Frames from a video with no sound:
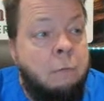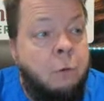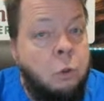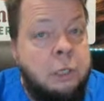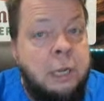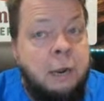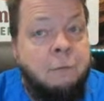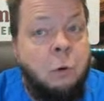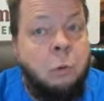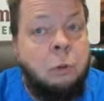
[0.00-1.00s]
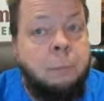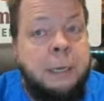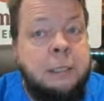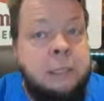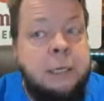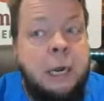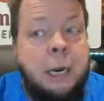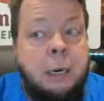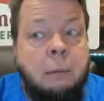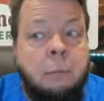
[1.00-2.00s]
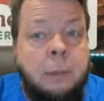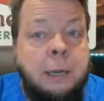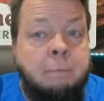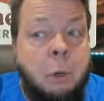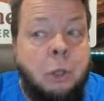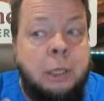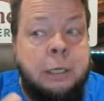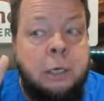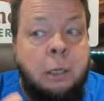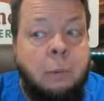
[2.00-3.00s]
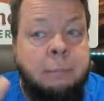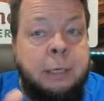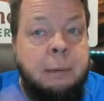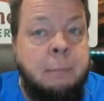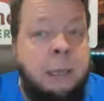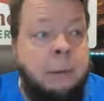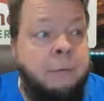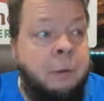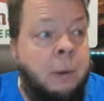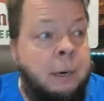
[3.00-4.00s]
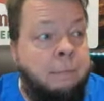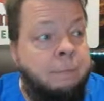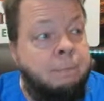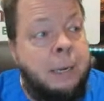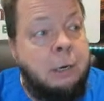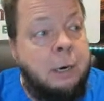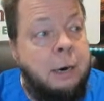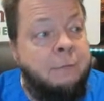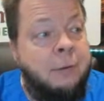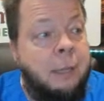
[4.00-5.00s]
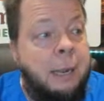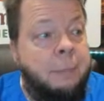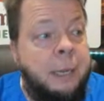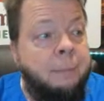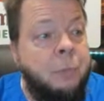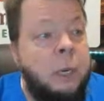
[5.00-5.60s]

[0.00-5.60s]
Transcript: FOTI, FO space TI. We have both of these on the website, by the way, if you want to make your hair feel happy.